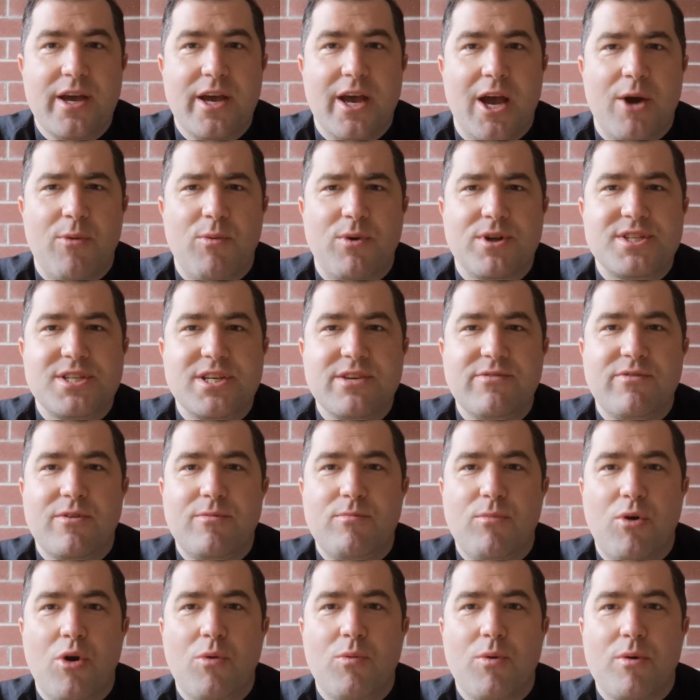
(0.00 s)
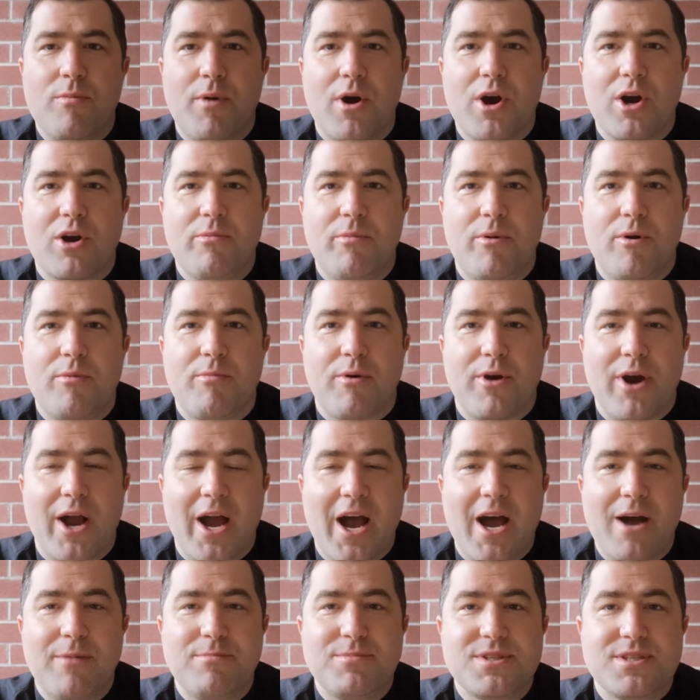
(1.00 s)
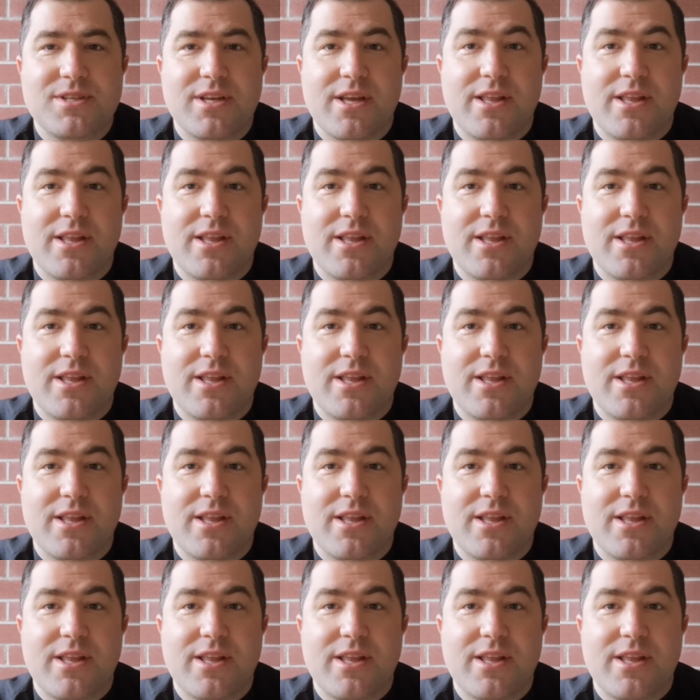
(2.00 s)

And what's even more remarkable, perhaps,